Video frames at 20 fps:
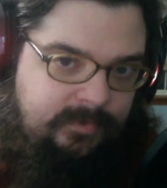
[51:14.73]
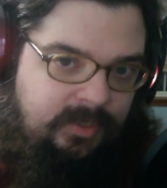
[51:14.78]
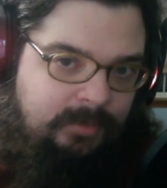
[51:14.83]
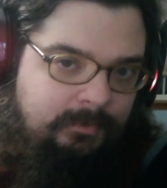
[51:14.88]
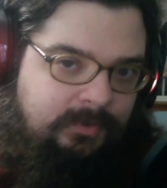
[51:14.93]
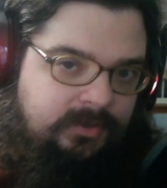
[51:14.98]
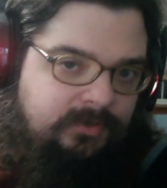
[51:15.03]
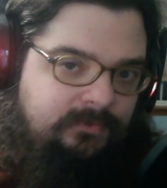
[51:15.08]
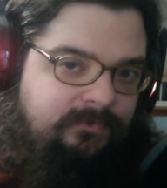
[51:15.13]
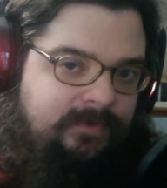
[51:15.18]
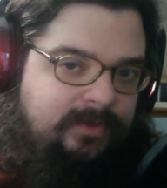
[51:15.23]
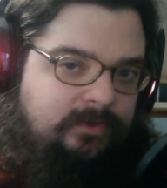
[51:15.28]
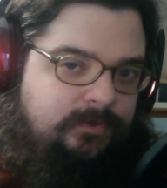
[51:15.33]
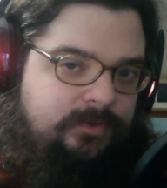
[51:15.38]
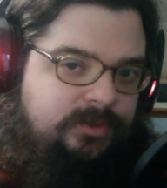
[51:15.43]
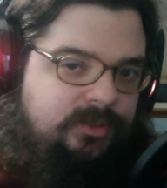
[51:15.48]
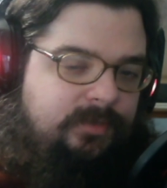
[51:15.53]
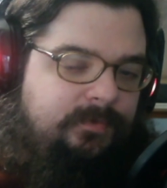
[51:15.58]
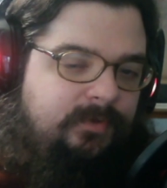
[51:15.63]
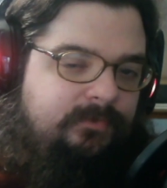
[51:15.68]
but the
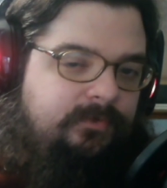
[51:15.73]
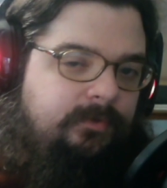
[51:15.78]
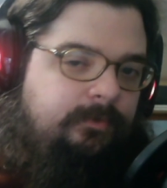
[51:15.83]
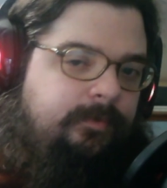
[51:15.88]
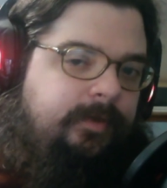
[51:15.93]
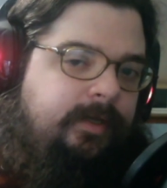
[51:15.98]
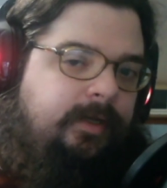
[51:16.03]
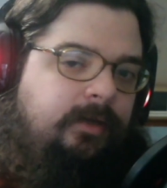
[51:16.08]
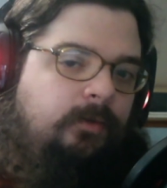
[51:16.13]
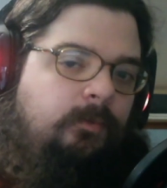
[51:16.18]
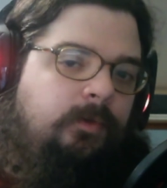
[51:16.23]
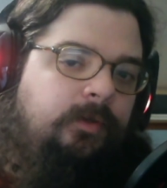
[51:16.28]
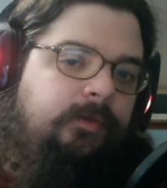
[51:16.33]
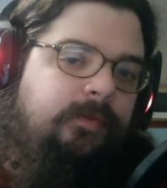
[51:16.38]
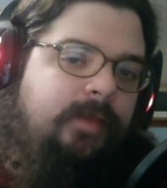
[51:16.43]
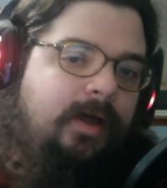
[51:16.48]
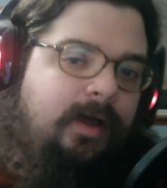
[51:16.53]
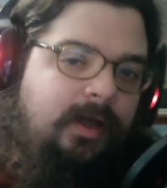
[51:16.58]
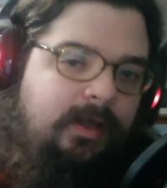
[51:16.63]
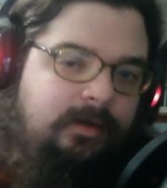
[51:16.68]
Fellowship of the Ring will
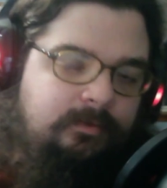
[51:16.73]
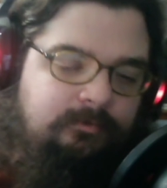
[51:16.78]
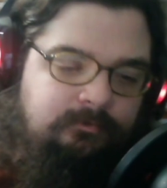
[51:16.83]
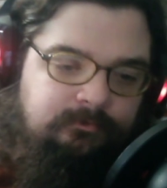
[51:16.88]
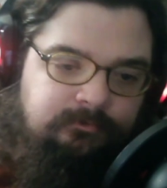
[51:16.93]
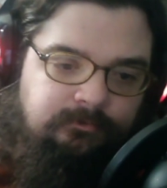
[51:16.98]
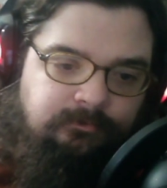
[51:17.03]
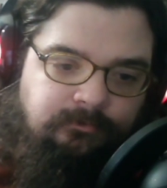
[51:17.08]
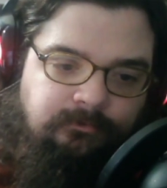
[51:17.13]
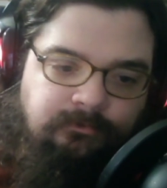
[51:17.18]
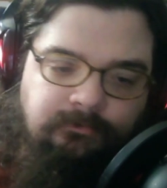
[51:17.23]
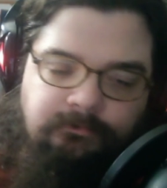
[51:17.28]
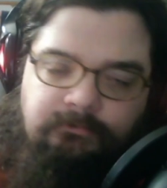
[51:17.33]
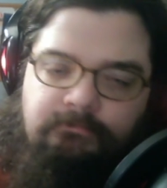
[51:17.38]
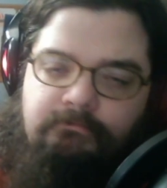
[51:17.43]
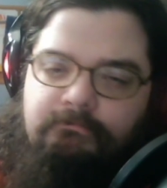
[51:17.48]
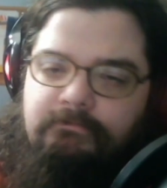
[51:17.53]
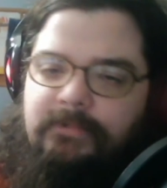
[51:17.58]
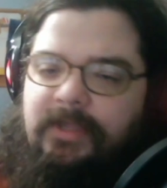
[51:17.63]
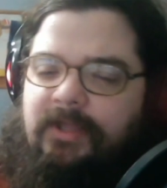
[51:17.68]
not.
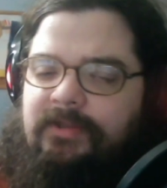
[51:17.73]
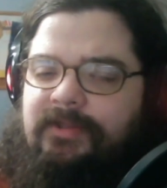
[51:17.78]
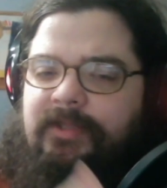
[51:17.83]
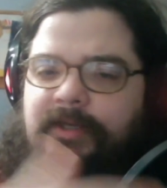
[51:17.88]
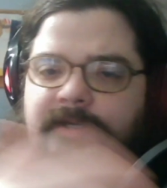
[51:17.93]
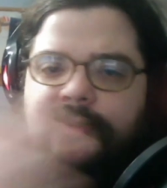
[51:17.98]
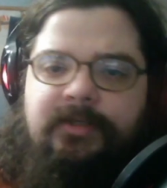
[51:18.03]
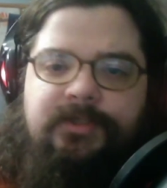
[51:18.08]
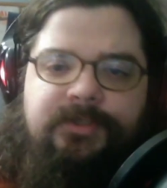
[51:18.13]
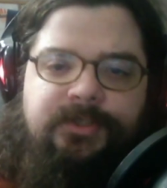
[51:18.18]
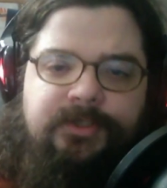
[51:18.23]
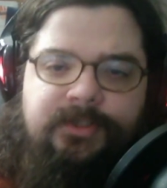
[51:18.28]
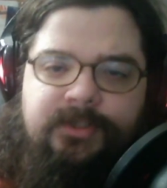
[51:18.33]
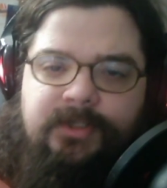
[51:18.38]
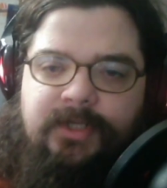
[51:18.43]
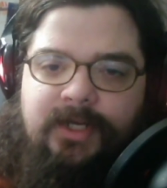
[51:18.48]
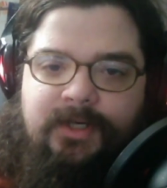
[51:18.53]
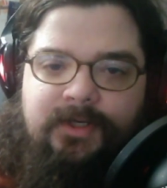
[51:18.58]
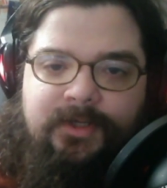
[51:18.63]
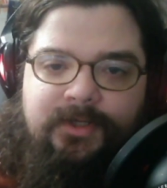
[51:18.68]
They'll think he's just
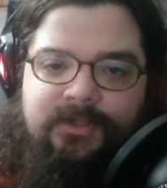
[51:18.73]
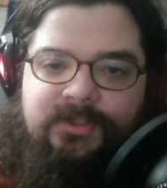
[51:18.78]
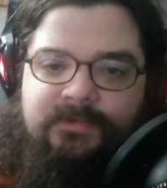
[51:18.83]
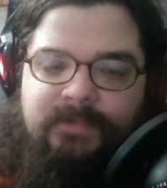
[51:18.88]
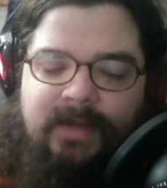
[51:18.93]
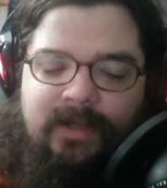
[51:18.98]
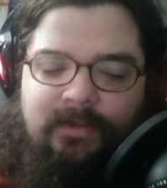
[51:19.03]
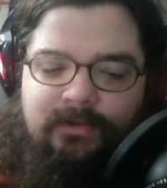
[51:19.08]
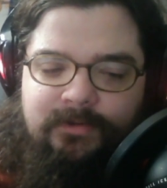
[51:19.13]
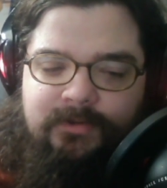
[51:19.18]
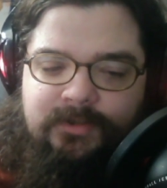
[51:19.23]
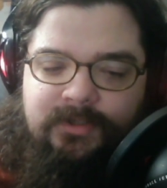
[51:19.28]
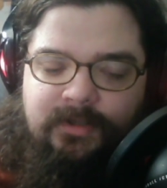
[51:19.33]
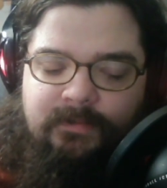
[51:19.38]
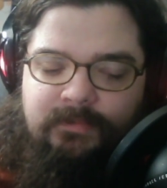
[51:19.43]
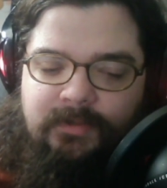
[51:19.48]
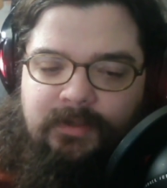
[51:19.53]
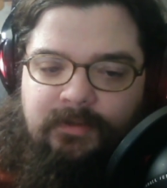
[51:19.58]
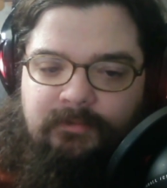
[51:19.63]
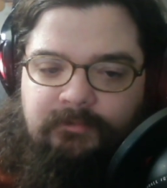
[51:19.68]
chanting a spell or
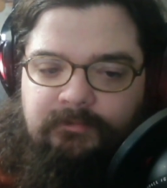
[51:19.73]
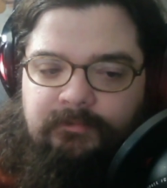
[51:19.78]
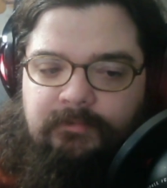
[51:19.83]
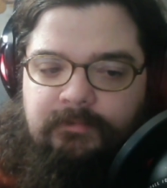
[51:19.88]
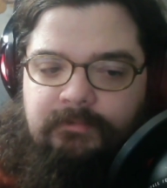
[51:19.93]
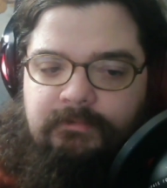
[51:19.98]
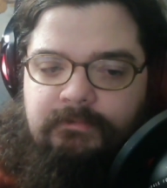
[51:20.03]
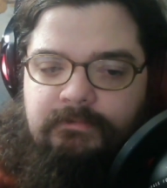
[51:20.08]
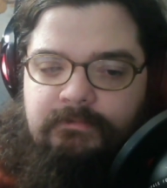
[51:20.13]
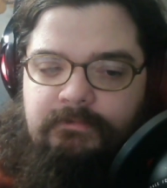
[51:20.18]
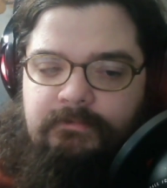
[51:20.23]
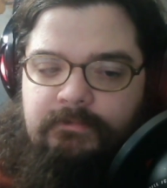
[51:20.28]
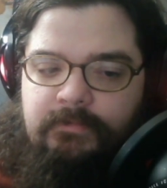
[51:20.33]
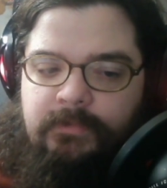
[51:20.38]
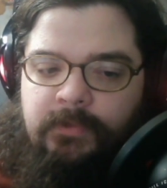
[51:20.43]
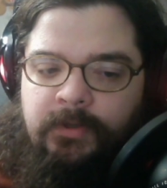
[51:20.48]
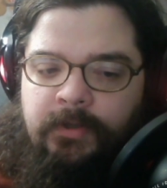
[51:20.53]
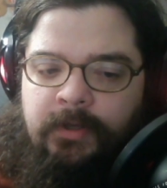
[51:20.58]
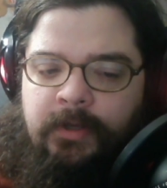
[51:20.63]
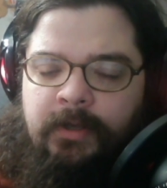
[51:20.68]
something.
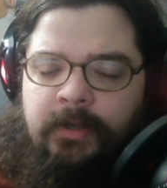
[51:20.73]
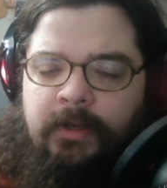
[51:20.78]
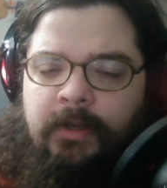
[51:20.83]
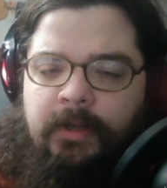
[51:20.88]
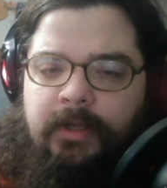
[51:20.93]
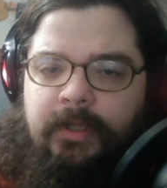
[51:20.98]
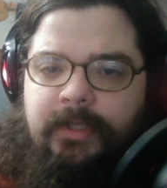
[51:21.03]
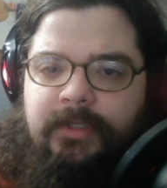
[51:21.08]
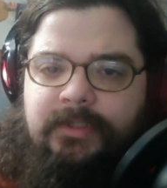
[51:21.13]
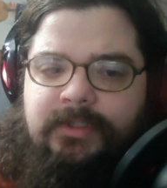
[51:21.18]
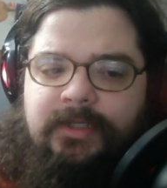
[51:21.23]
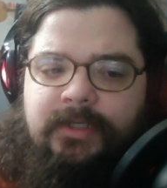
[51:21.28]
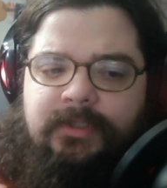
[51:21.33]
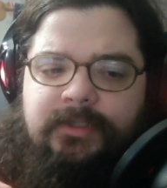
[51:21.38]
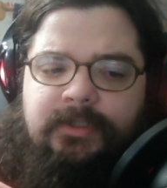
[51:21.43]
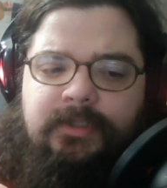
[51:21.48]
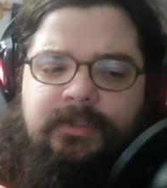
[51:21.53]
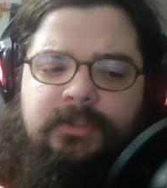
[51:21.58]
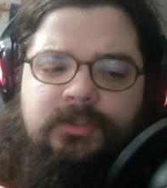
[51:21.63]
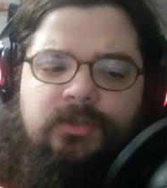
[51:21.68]
He
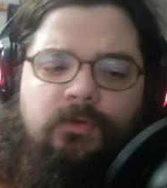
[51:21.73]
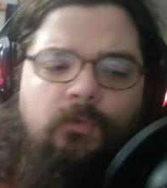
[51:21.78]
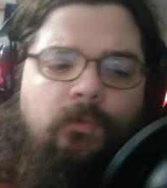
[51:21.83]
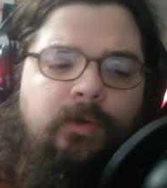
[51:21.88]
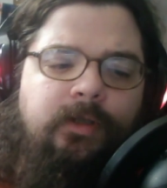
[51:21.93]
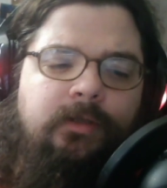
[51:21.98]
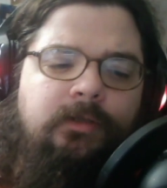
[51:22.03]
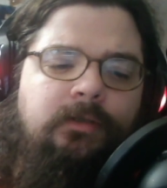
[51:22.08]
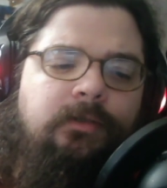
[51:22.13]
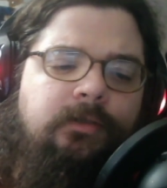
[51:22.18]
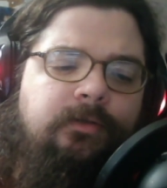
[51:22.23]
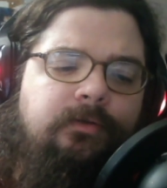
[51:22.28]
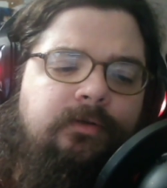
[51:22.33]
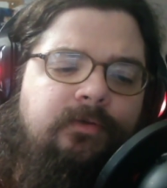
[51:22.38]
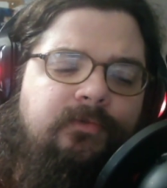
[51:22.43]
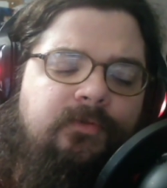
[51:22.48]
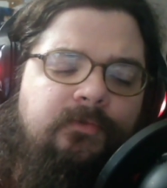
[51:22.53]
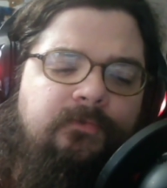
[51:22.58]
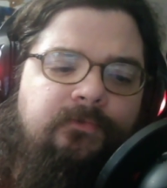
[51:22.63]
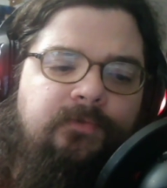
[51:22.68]
says he's the wielder
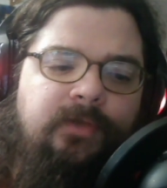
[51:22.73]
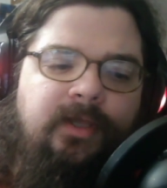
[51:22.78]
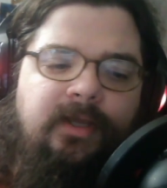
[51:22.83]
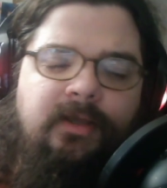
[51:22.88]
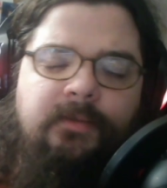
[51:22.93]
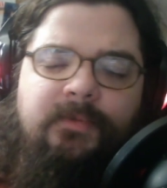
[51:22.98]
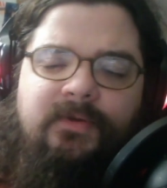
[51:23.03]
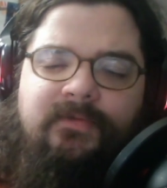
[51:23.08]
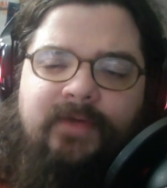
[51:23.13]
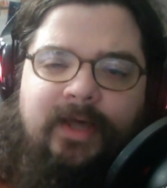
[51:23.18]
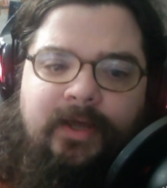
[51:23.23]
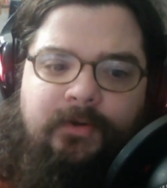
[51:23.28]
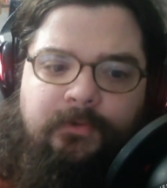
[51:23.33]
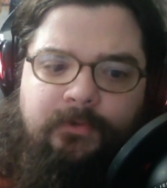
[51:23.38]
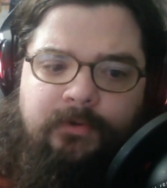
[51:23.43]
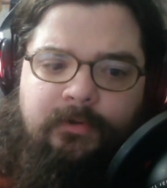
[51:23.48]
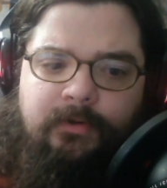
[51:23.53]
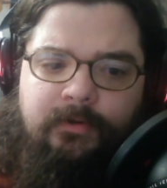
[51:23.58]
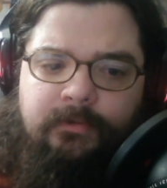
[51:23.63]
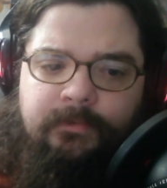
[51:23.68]
of the flame of
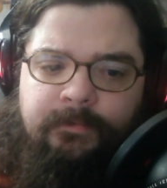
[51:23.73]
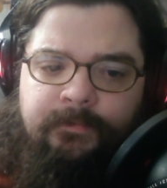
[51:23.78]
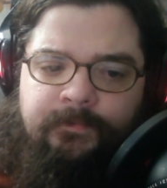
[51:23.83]
Anor.